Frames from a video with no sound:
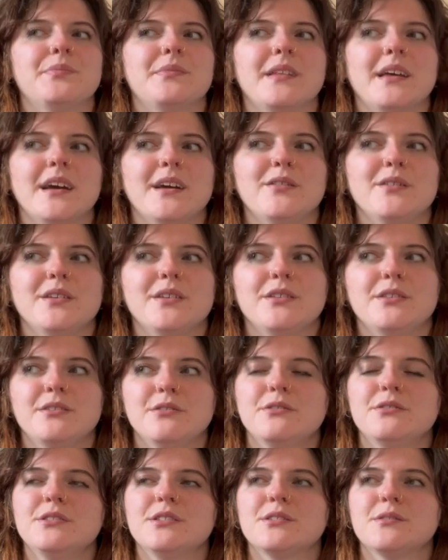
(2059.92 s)
I
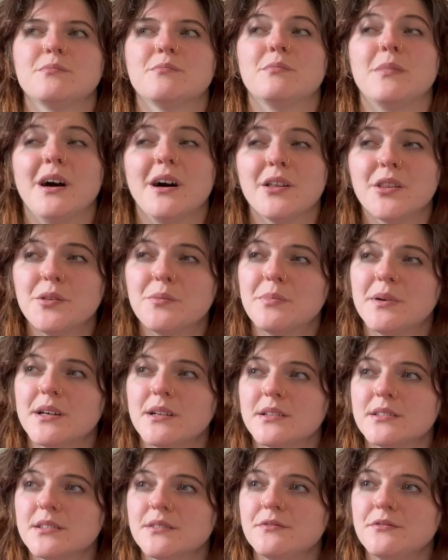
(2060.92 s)
used
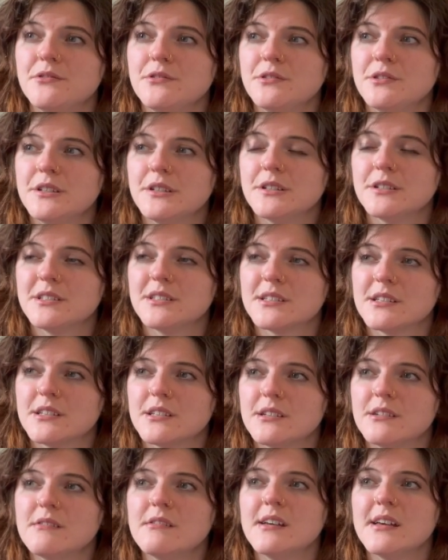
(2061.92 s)
mothballs a few years
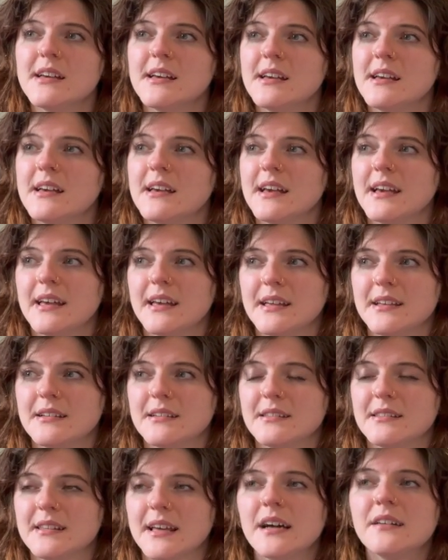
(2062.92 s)
ago,
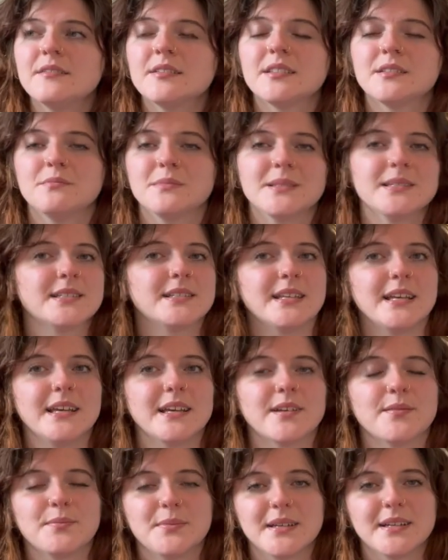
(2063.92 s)
and that was a
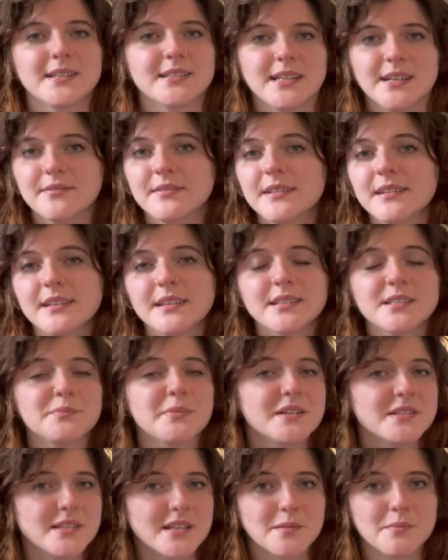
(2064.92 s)
mistake because everything
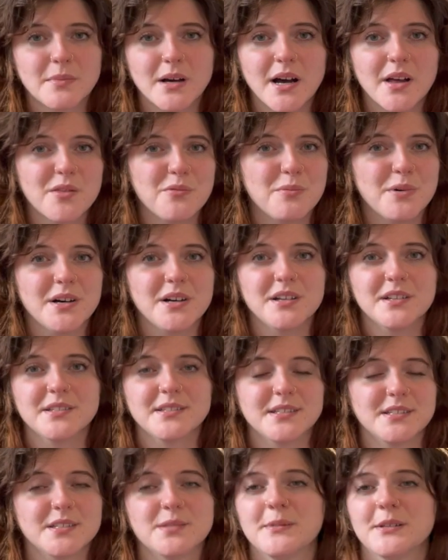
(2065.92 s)
smells like mothballs,
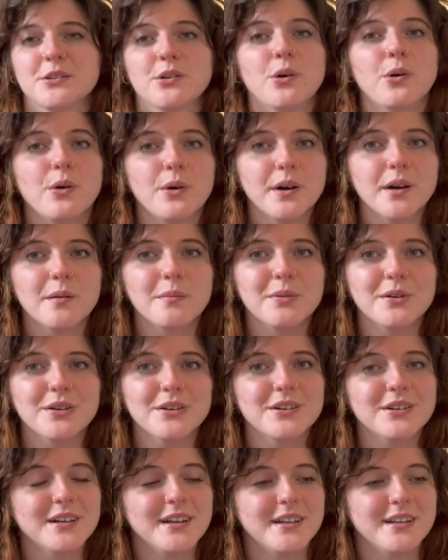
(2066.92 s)
and it smells
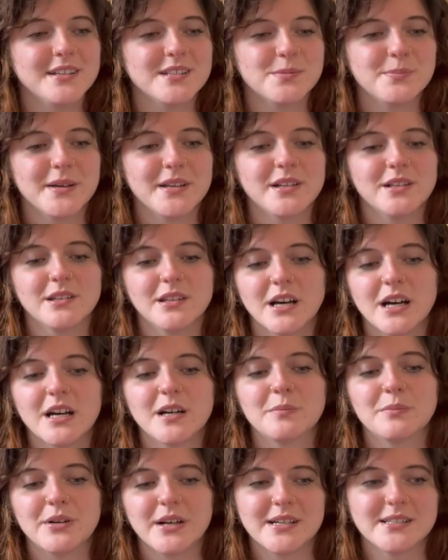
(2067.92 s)
horrible, and it's been a
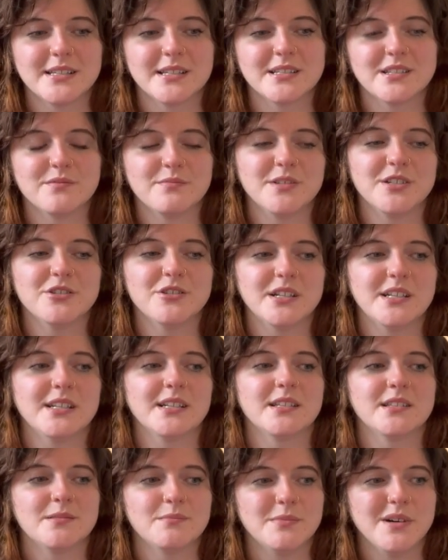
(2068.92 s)
long process of me trying to
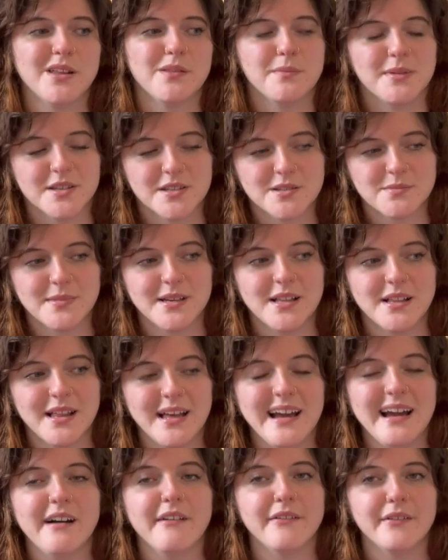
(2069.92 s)
get the mothball
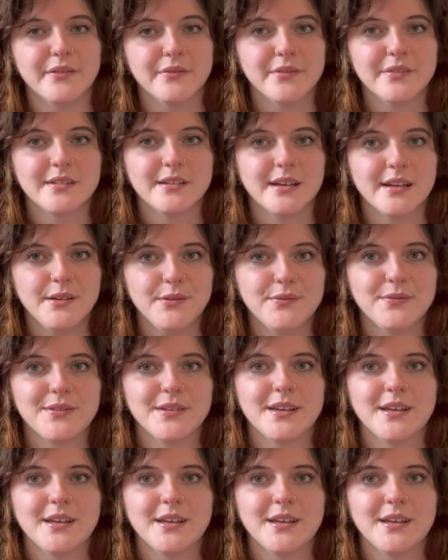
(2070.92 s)
smell out of stuff.